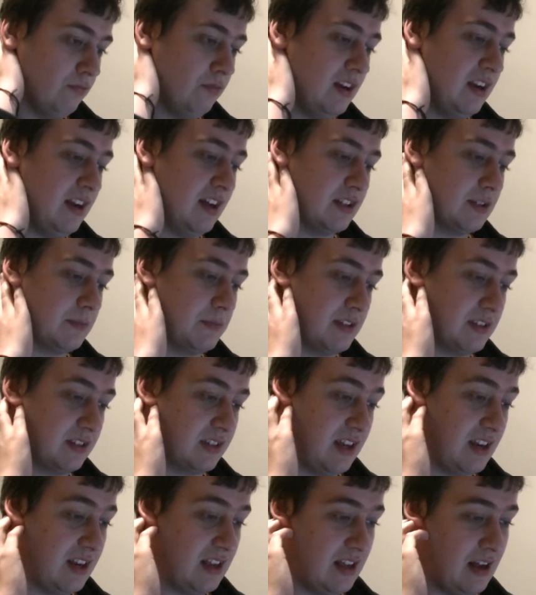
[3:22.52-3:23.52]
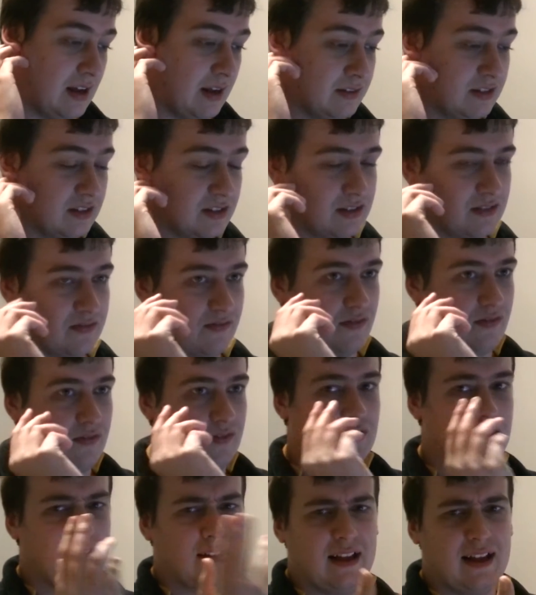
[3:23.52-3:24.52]
really under my skin. I just
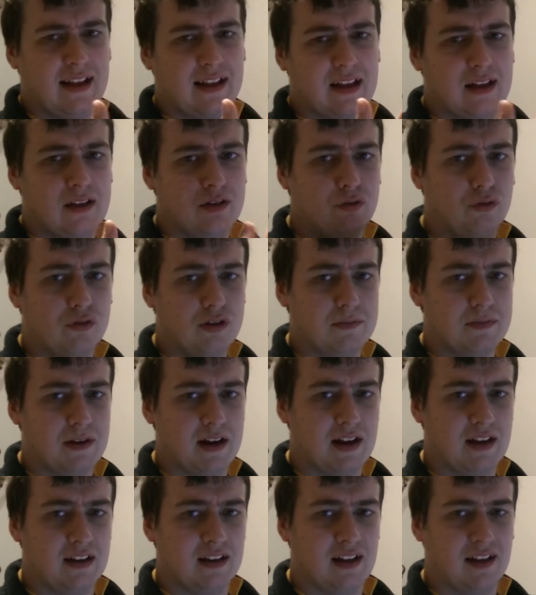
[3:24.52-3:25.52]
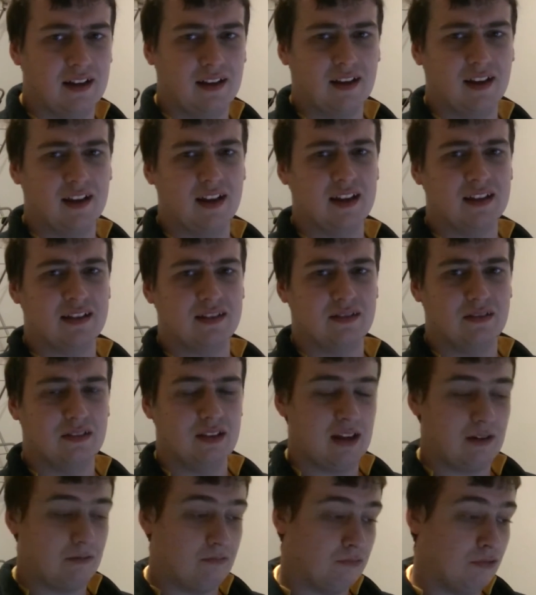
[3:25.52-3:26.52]
kind of get annoyed by it. Like, it's
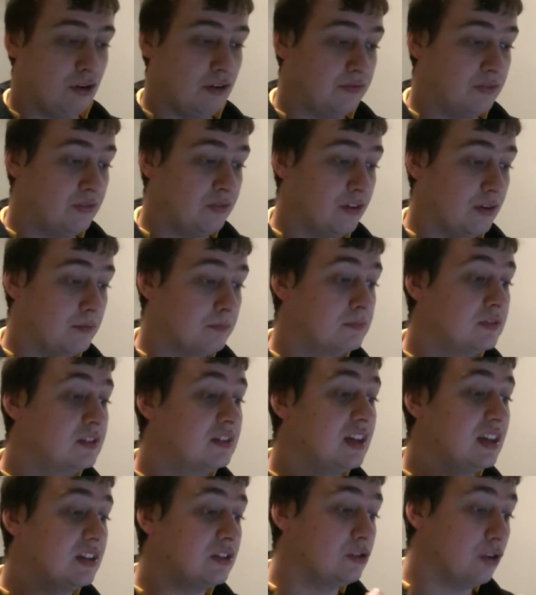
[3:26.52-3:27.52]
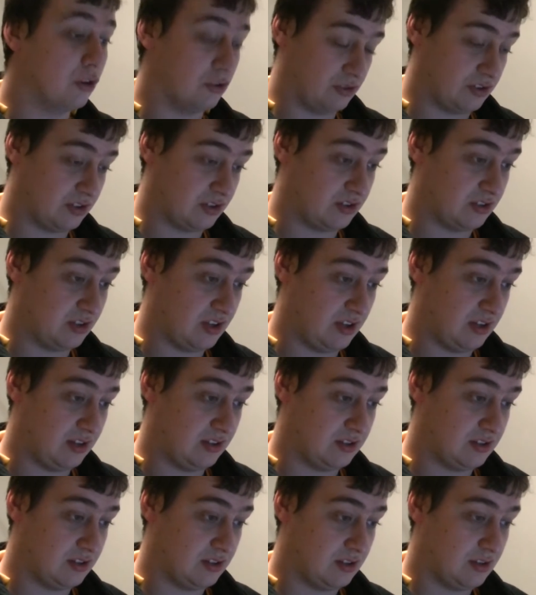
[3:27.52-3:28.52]
like, what if the film did not
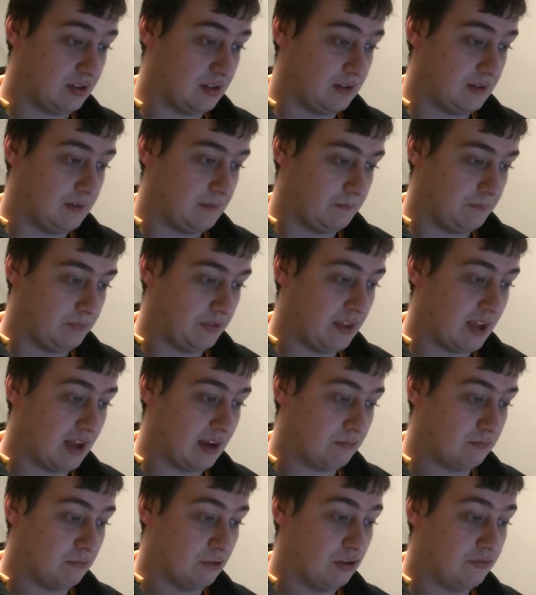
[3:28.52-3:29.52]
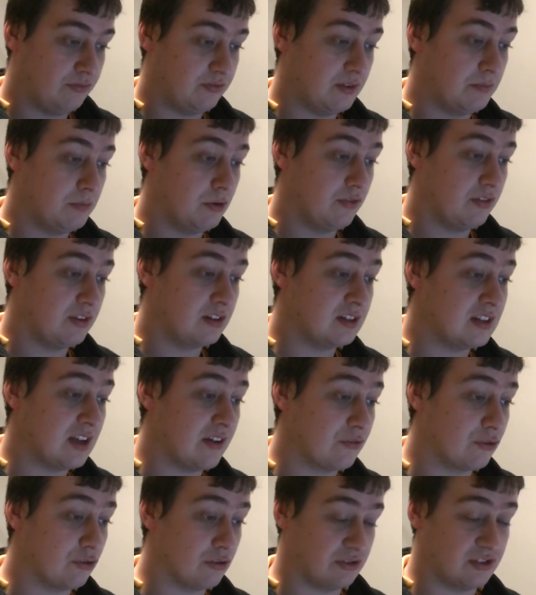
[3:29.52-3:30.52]
succeed? Like, what if the movie
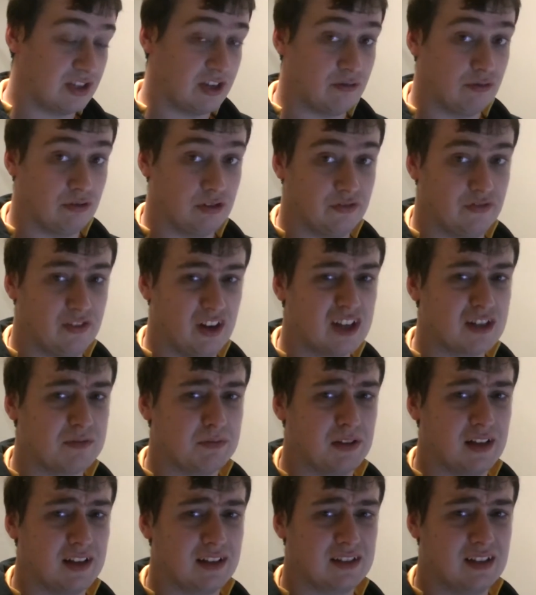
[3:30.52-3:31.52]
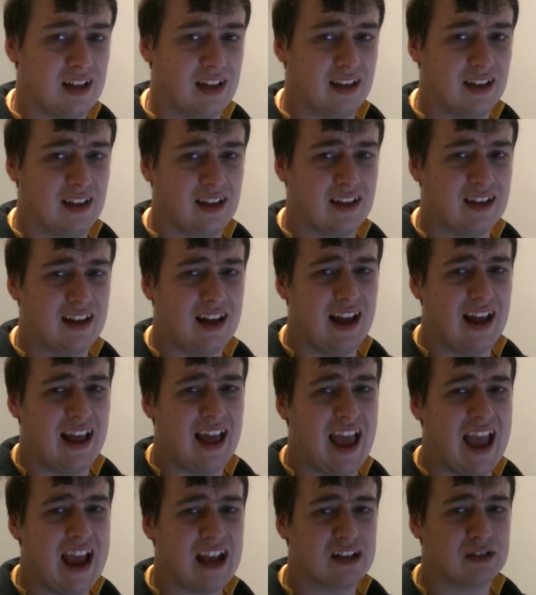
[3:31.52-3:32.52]
never got a sequel in the first place? Like, it kind of
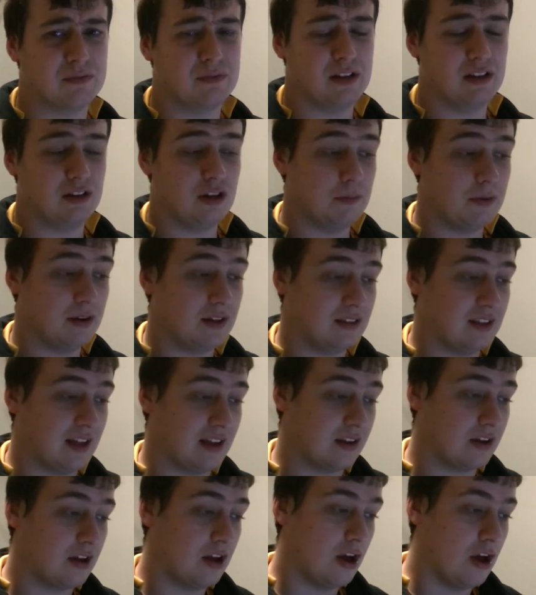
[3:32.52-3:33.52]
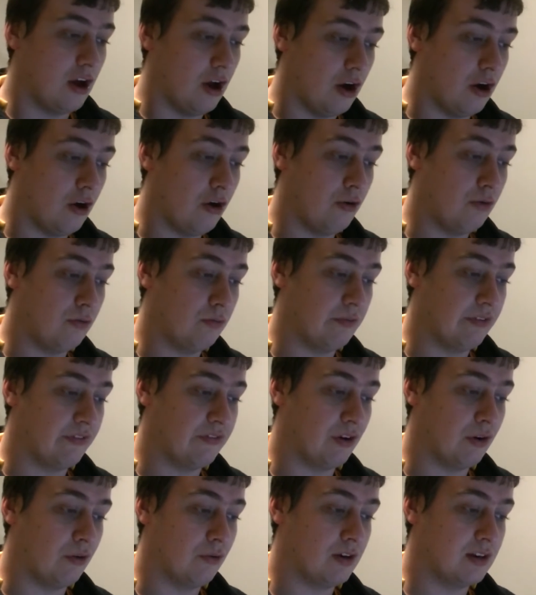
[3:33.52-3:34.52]
eggs me a little bit, like, oh, we've
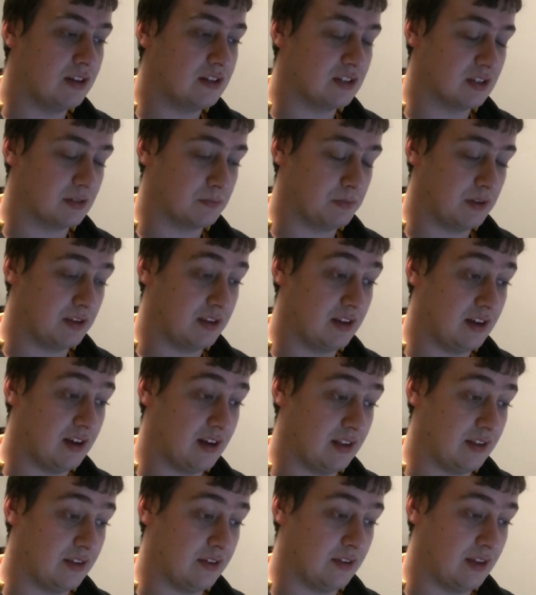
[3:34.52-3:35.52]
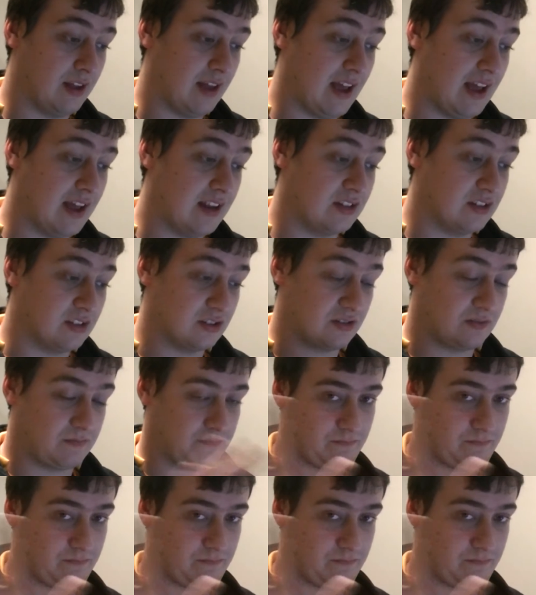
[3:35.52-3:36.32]
only just begun. And it just